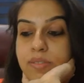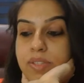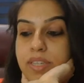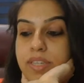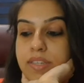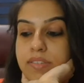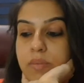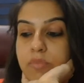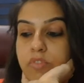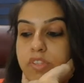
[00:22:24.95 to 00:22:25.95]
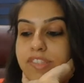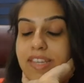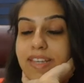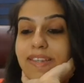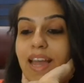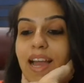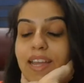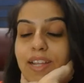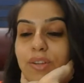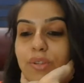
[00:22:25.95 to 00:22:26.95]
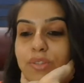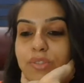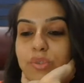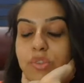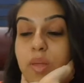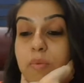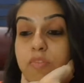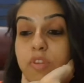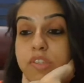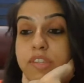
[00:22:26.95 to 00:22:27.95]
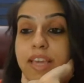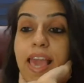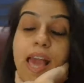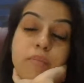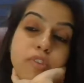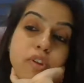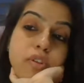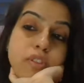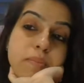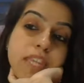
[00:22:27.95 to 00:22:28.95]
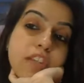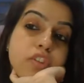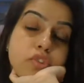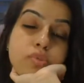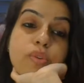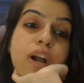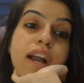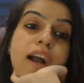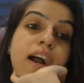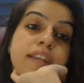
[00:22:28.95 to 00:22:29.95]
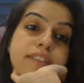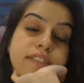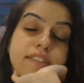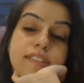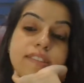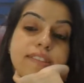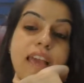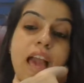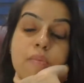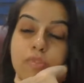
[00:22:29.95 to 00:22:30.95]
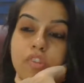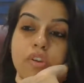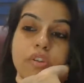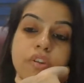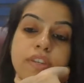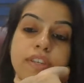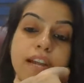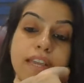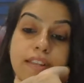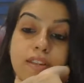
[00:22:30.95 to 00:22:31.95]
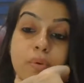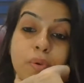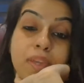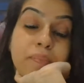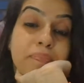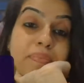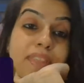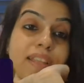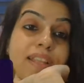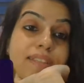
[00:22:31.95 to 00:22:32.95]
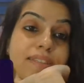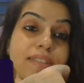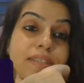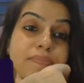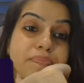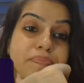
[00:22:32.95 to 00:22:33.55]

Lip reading: Okay, some of you are saying Nile also, some of you are saying Amazon. So I'm getting two answers. It's Amazon or Nile. Okay, let's see.